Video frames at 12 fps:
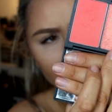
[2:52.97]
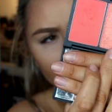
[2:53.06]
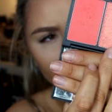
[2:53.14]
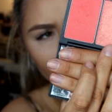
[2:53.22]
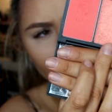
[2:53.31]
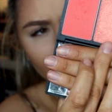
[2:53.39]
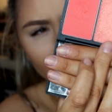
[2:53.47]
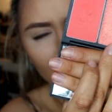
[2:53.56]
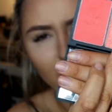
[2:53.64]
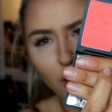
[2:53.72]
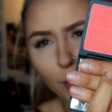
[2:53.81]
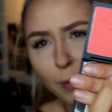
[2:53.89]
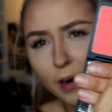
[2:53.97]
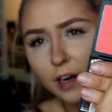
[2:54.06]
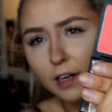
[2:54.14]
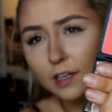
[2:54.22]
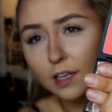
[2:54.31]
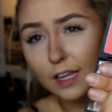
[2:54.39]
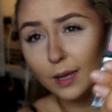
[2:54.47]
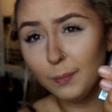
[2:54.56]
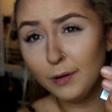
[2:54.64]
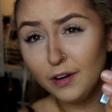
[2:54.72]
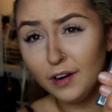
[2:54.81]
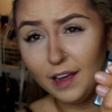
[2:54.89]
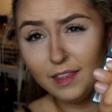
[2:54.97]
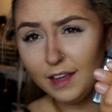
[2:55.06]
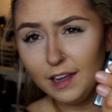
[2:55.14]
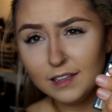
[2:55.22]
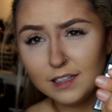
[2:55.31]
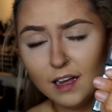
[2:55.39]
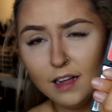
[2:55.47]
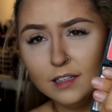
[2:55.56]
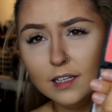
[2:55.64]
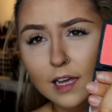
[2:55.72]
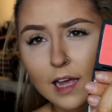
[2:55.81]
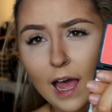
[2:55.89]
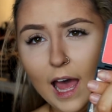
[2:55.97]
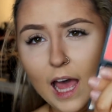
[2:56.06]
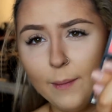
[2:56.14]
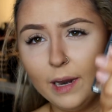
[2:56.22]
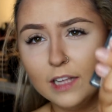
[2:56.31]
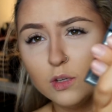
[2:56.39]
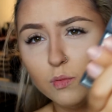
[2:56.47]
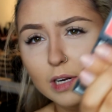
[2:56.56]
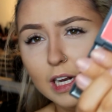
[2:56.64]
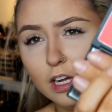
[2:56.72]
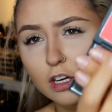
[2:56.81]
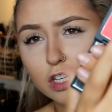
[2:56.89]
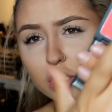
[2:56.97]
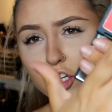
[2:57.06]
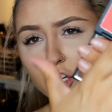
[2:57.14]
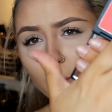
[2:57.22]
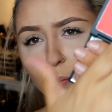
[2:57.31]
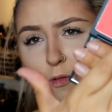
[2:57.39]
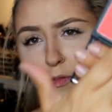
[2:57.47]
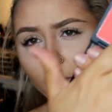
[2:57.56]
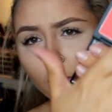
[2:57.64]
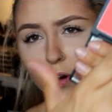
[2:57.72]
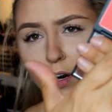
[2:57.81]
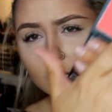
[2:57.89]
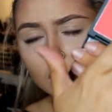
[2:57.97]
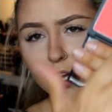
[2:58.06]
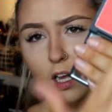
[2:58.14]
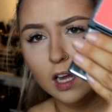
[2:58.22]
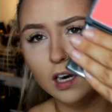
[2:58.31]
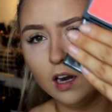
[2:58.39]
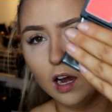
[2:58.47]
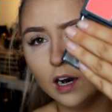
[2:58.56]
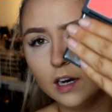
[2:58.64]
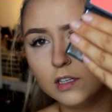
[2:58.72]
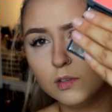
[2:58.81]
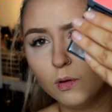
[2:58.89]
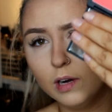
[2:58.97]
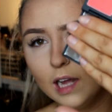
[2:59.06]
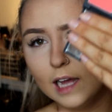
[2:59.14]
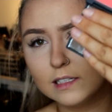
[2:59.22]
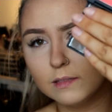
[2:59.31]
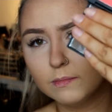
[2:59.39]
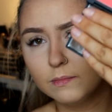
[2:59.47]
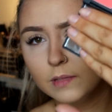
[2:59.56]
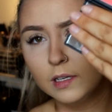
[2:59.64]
Gupper, I think it's called, and it's a really good dupe for the NARS Orgasm.